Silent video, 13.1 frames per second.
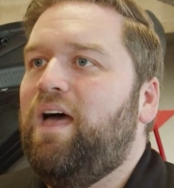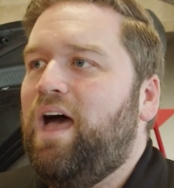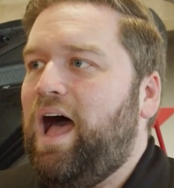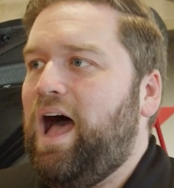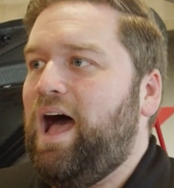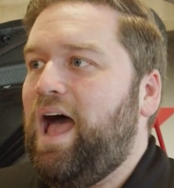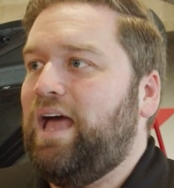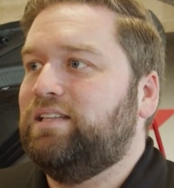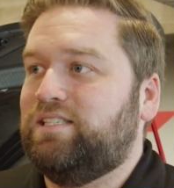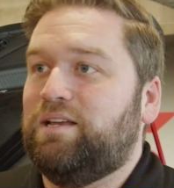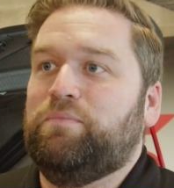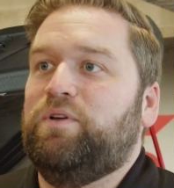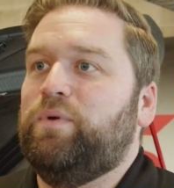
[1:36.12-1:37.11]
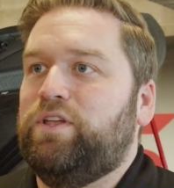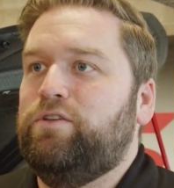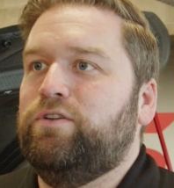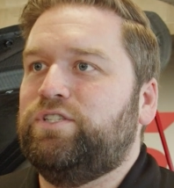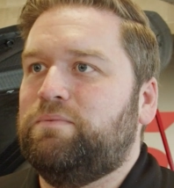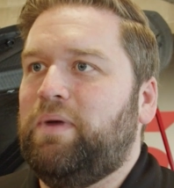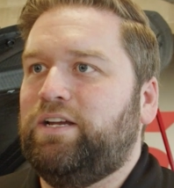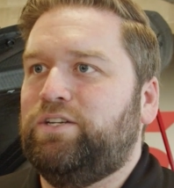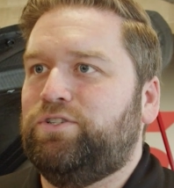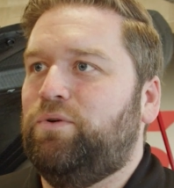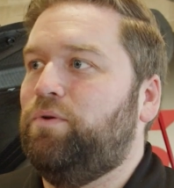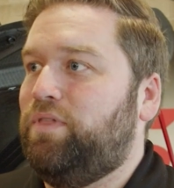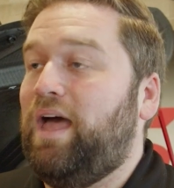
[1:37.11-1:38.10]
and something we can use to make
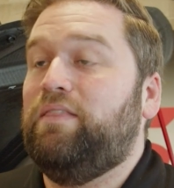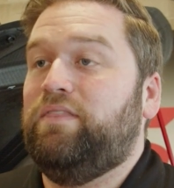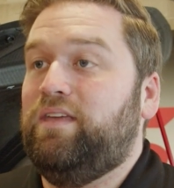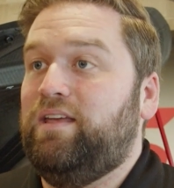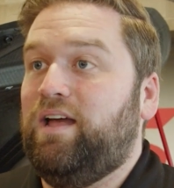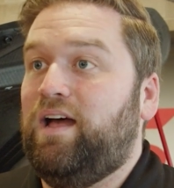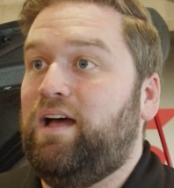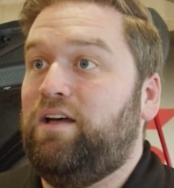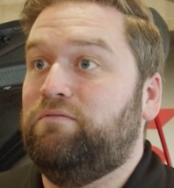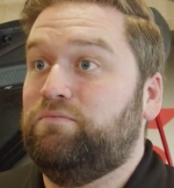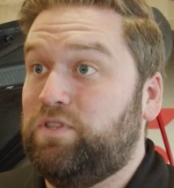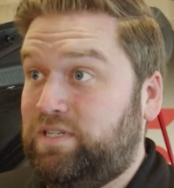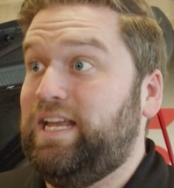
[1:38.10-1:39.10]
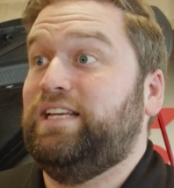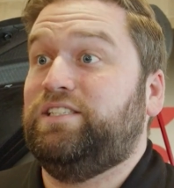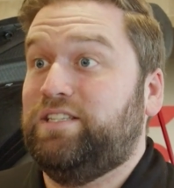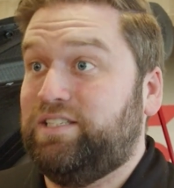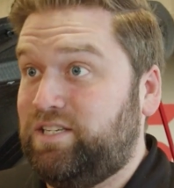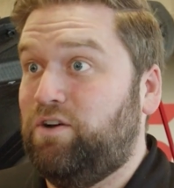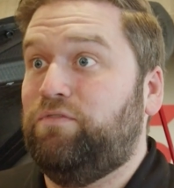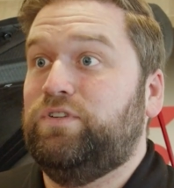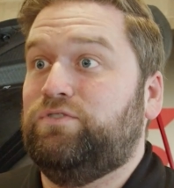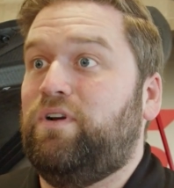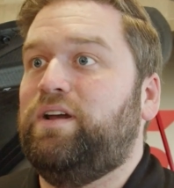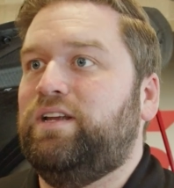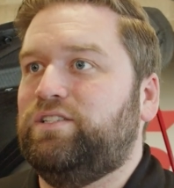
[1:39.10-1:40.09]
sure that the test itself is
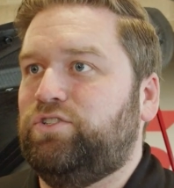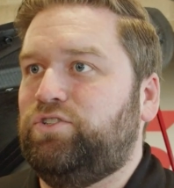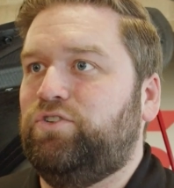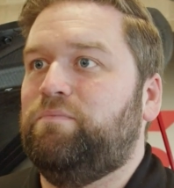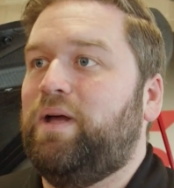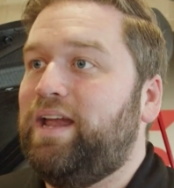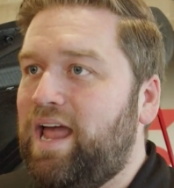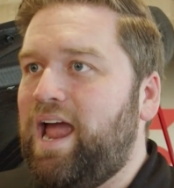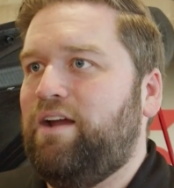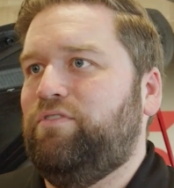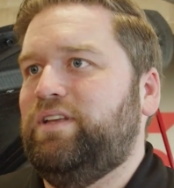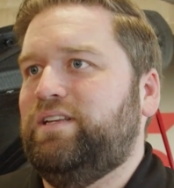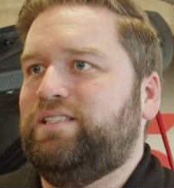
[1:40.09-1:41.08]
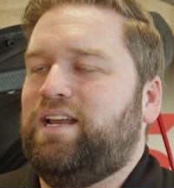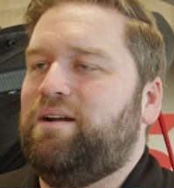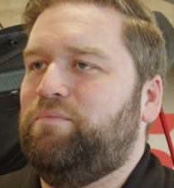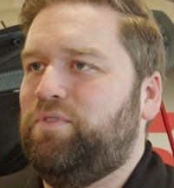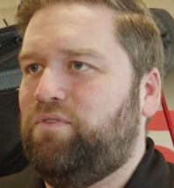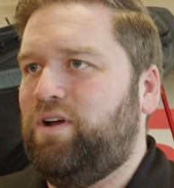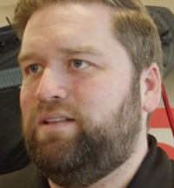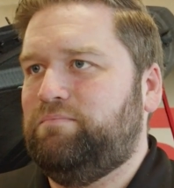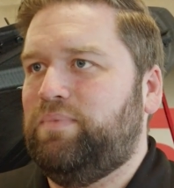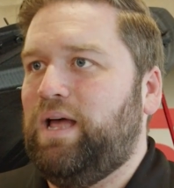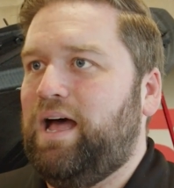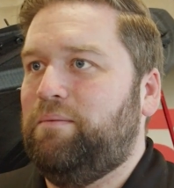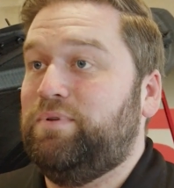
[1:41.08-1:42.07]
running as it should be, everything's set up in the right
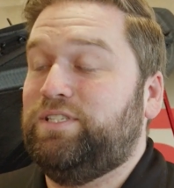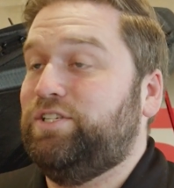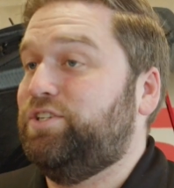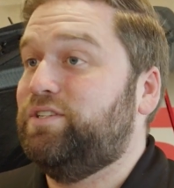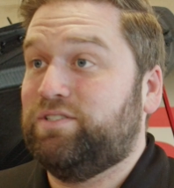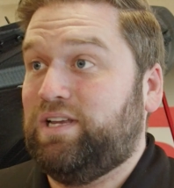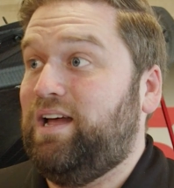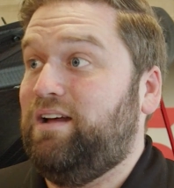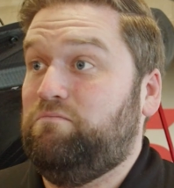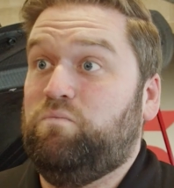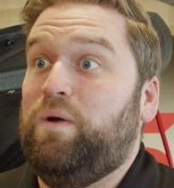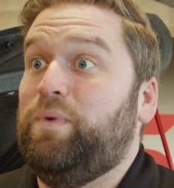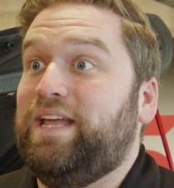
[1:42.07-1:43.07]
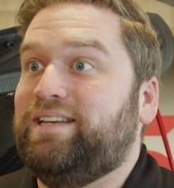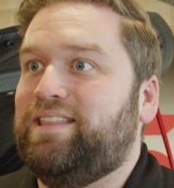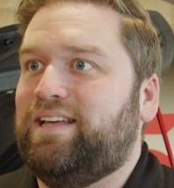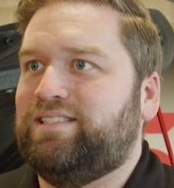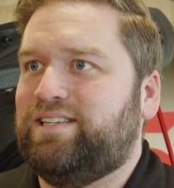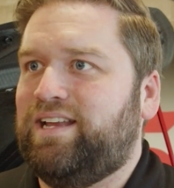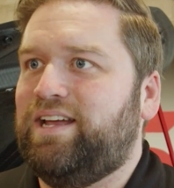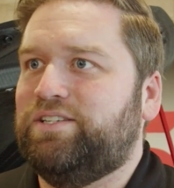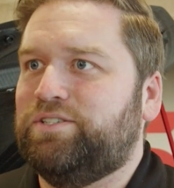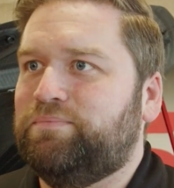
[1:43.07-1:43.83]
positions when we get to that stage.